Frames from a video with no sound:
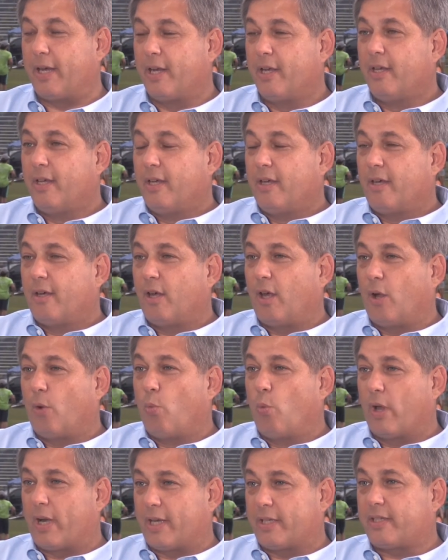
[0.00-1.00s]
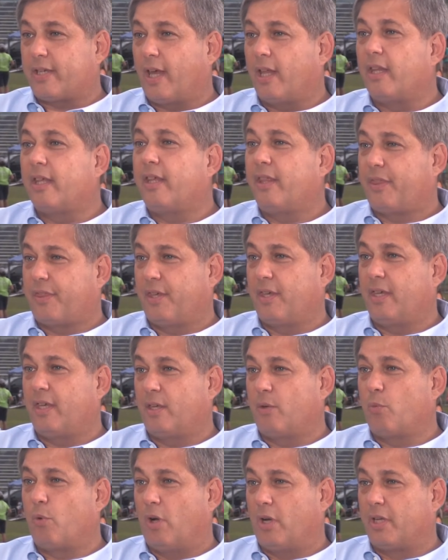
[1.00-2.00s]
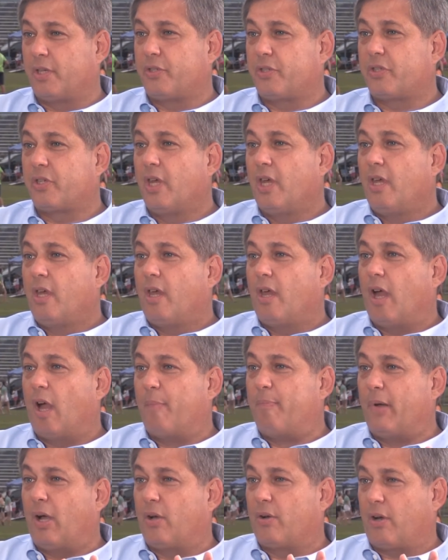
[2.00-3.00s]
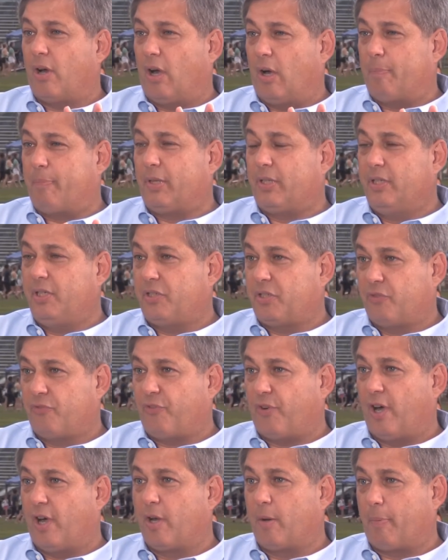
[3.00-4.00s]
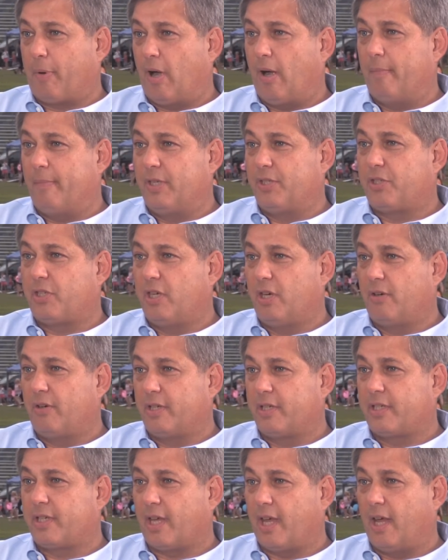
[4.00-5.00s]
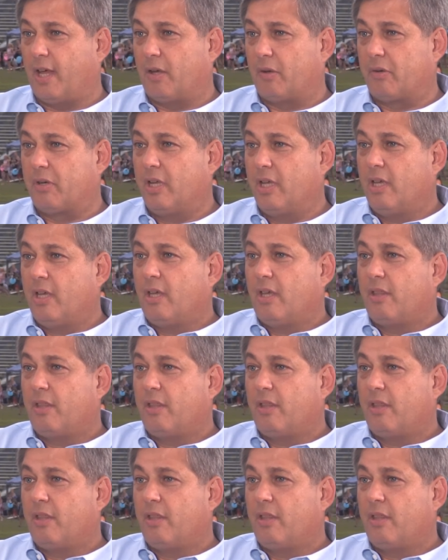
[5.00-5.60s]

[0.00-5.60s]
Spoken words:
But what a telling thing it was about our police and fire departments here in town,